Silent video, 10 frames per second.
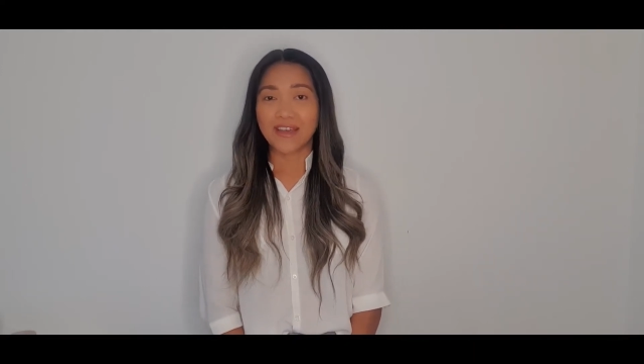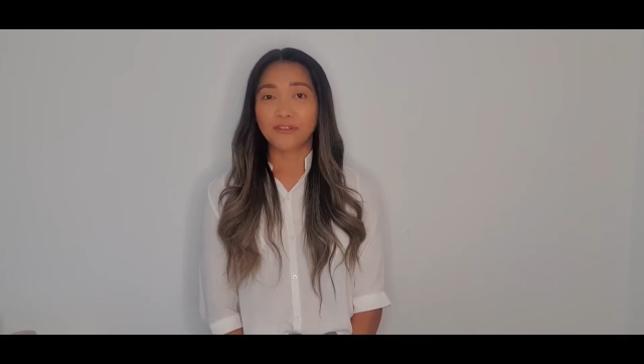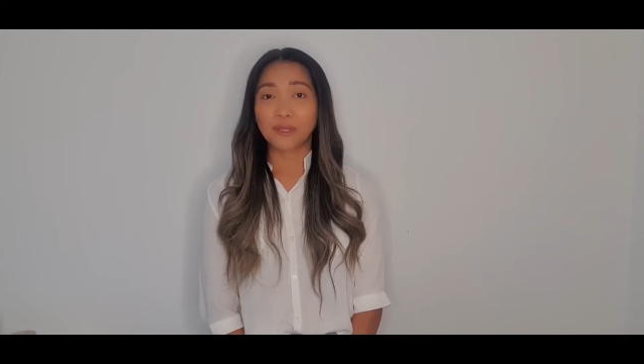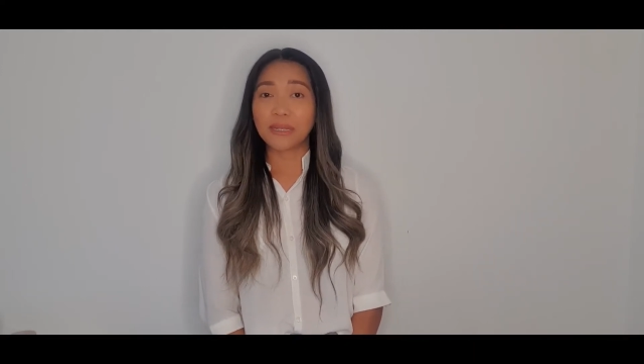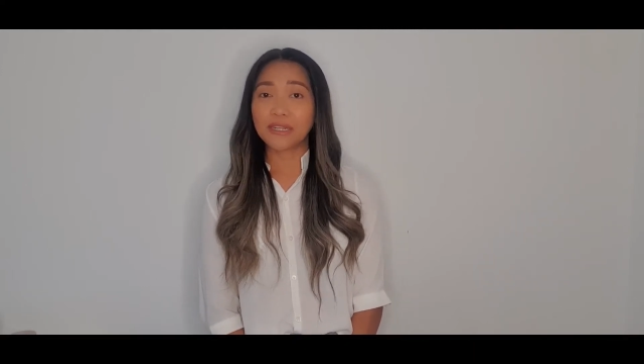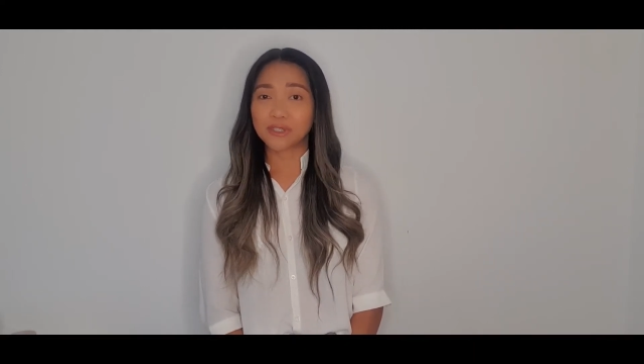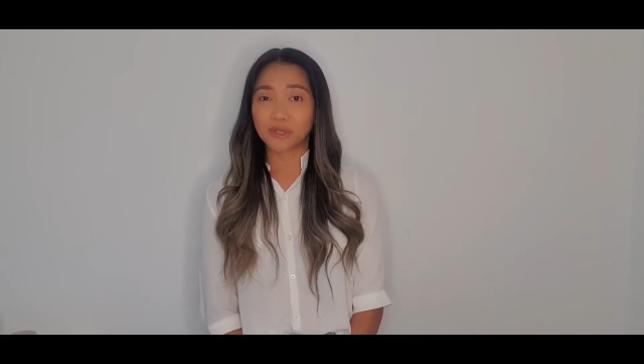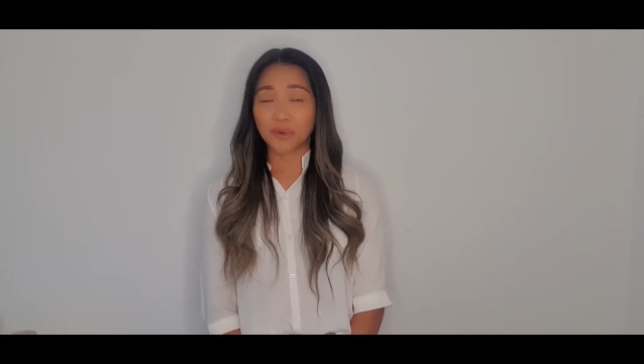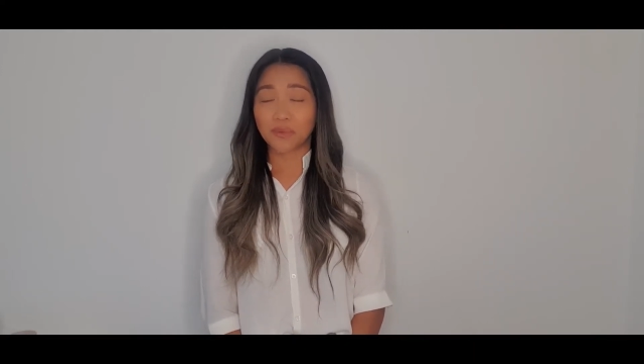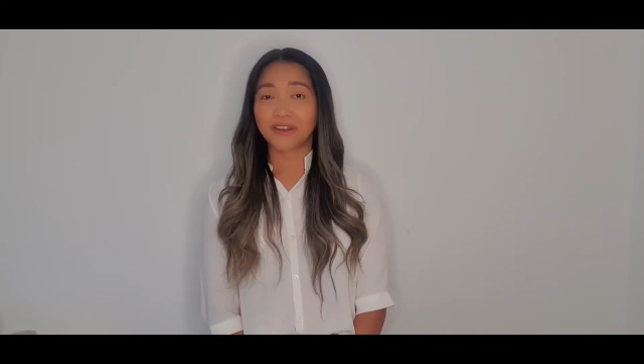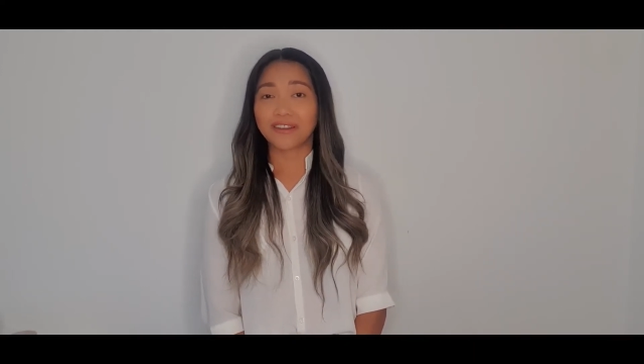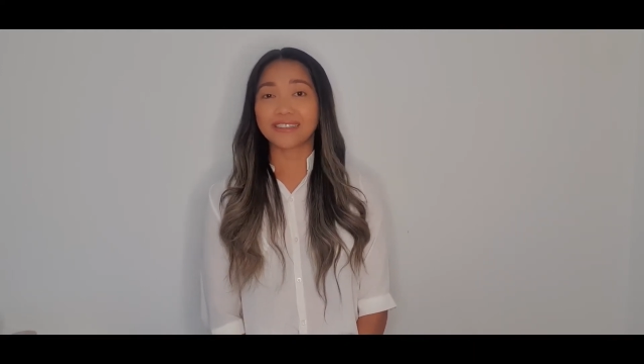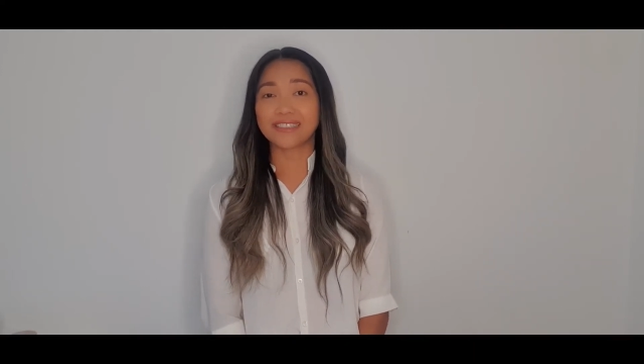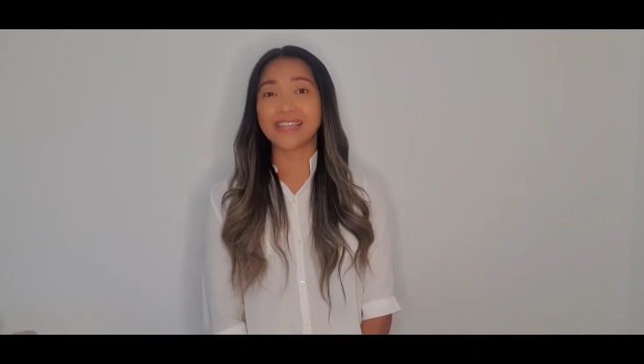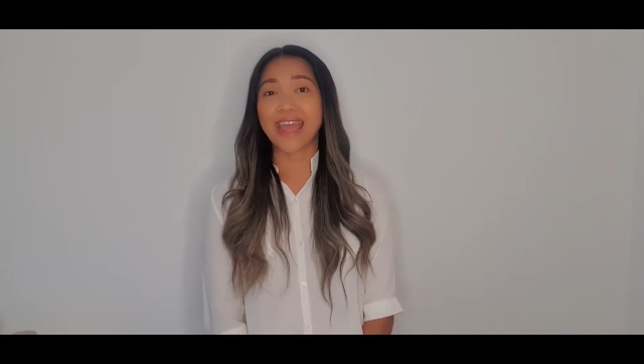Filipino street
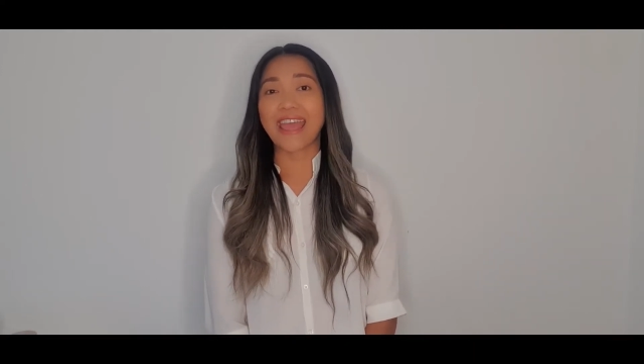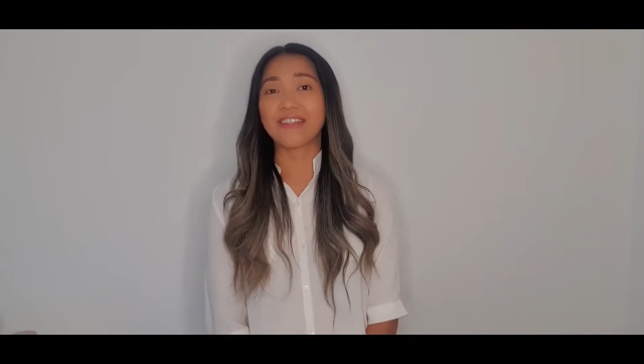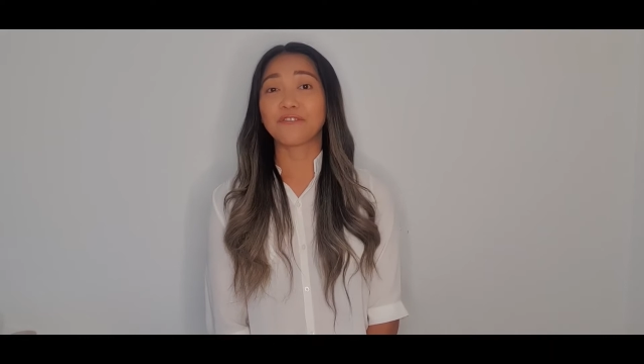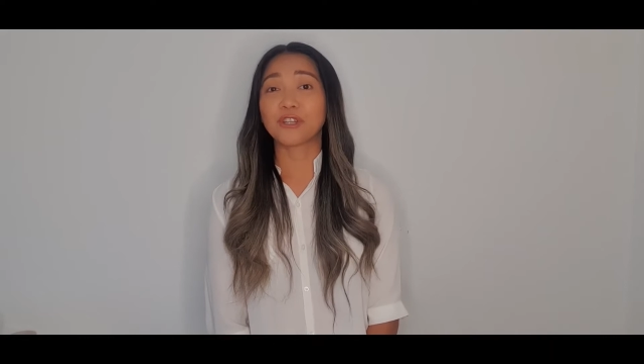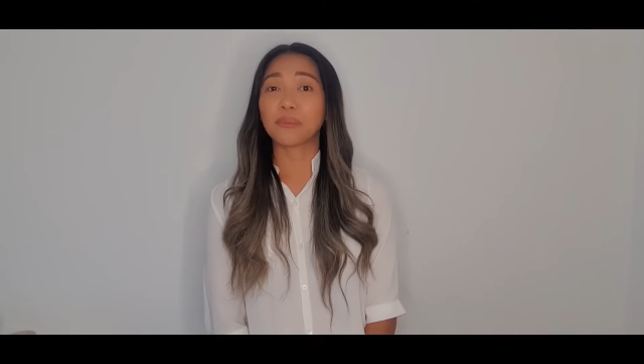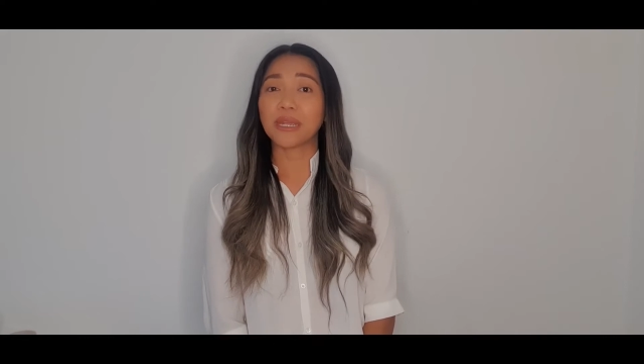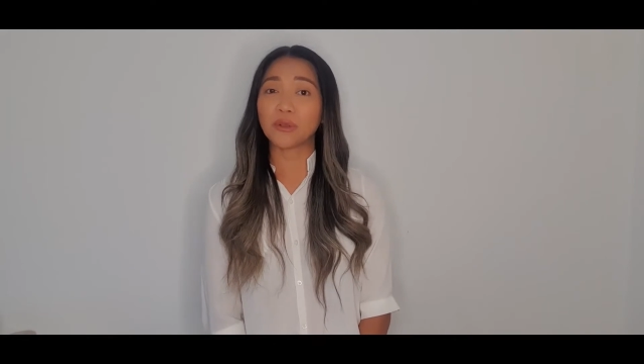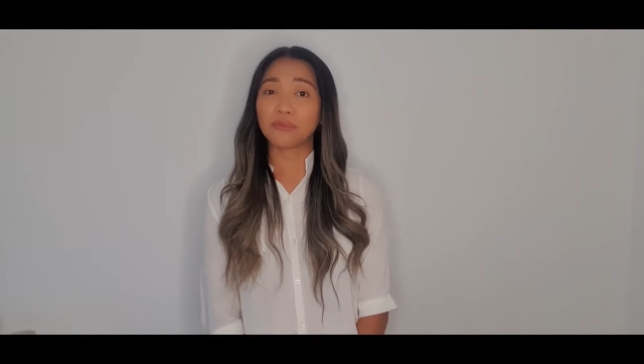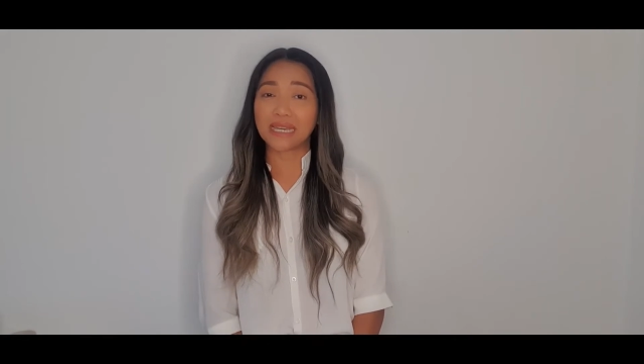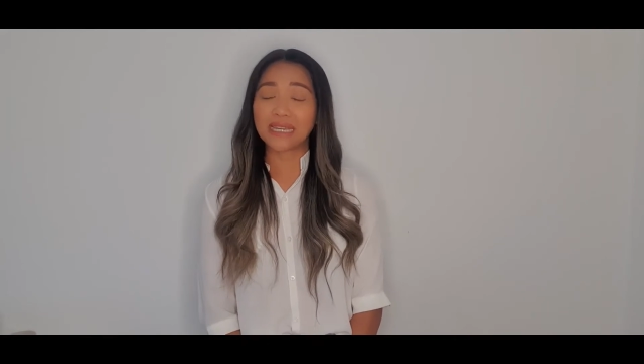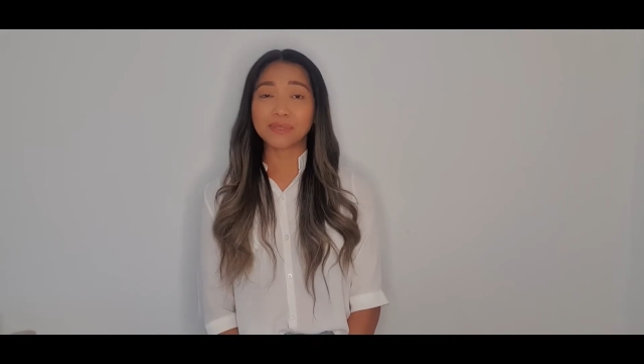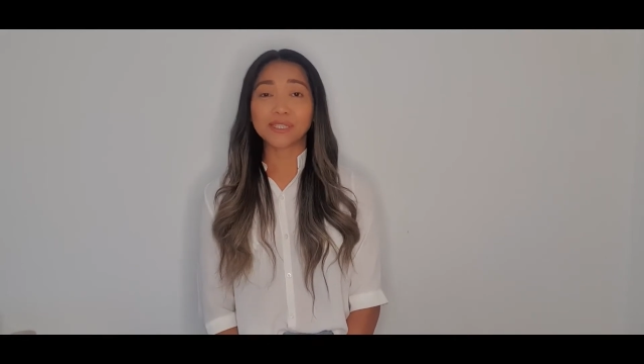words, and Filipino memes,